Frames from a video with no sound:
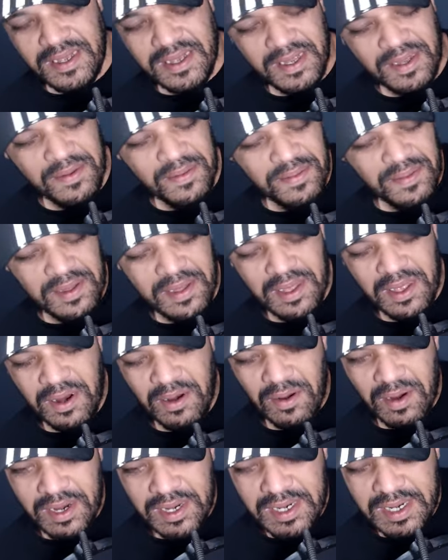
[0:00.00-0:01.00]
If the
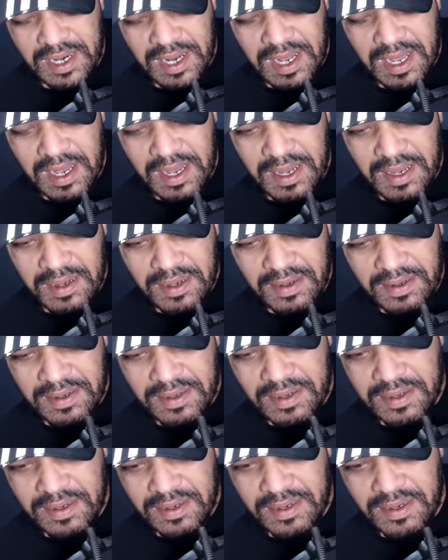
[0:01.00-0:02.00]
Russia,
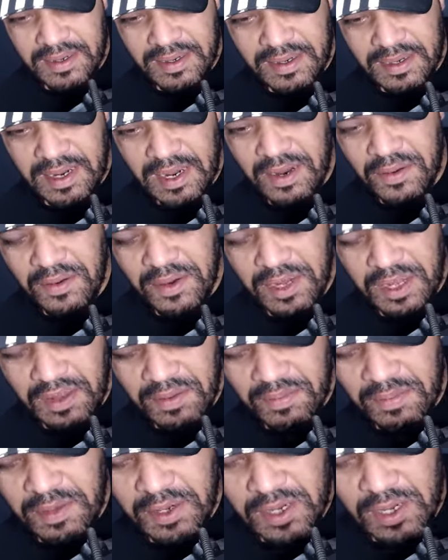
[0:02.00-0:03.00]
I would give me